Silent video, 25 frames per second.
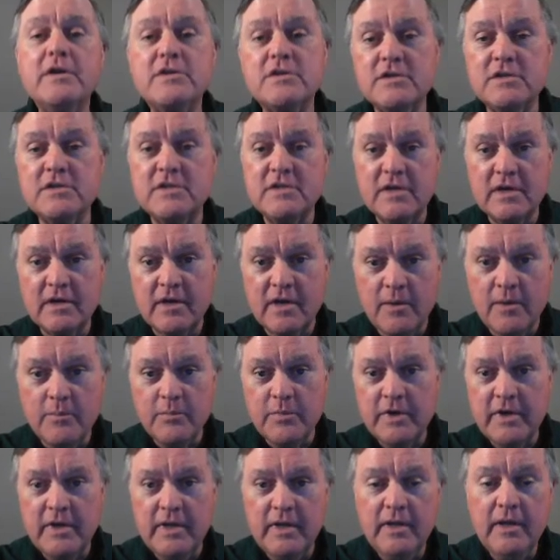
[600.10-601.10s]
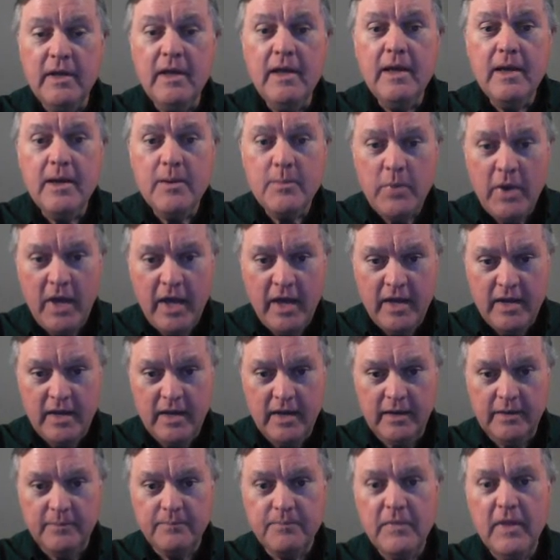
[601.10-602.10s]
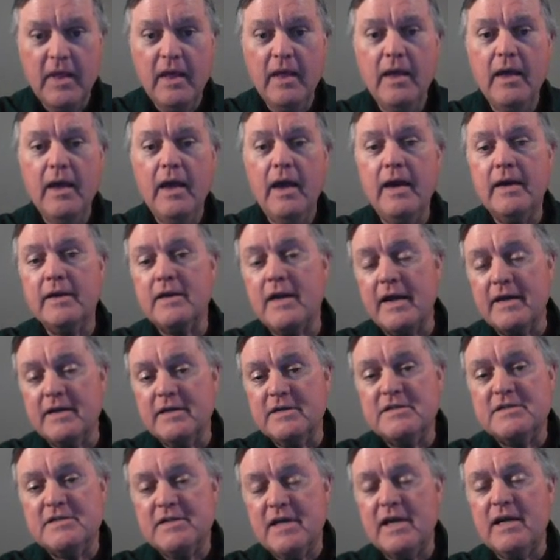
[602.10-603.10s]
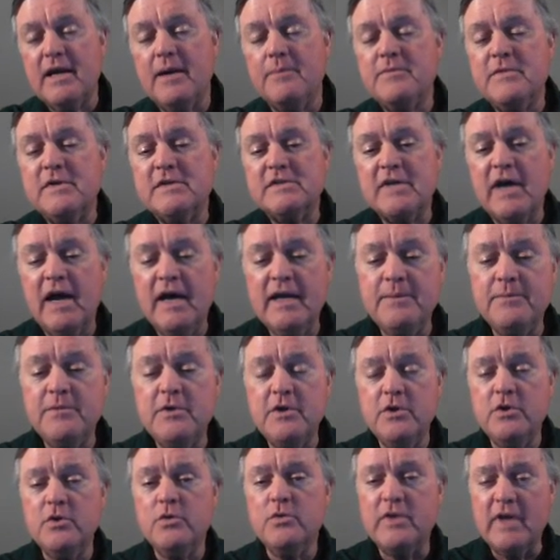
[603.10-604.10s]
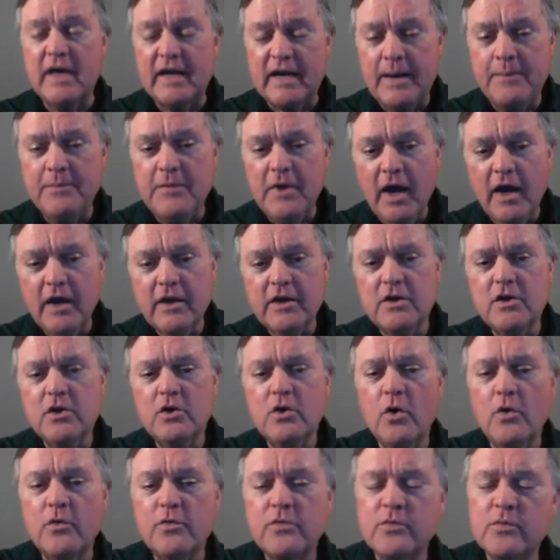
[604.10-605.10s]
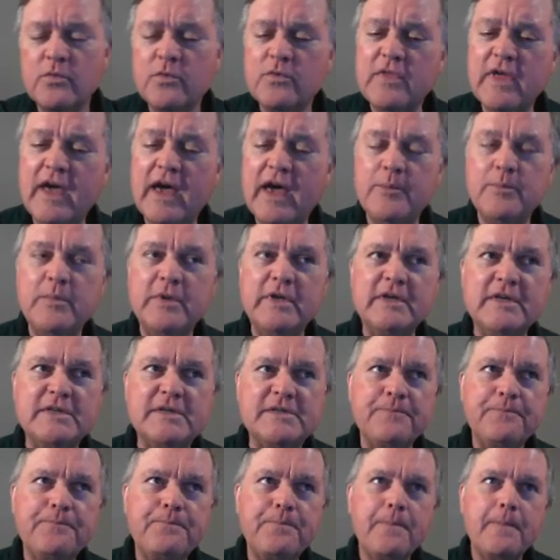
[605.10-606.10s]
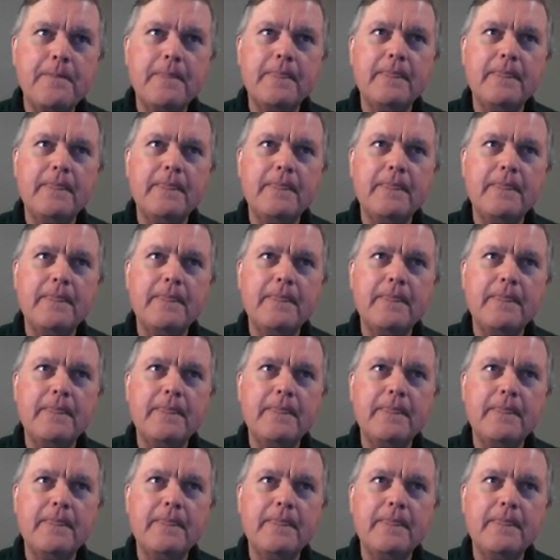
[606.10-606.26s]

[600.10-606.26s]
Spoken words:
much is the company paying? And I can set up this item to do that. I'm not going to go through that because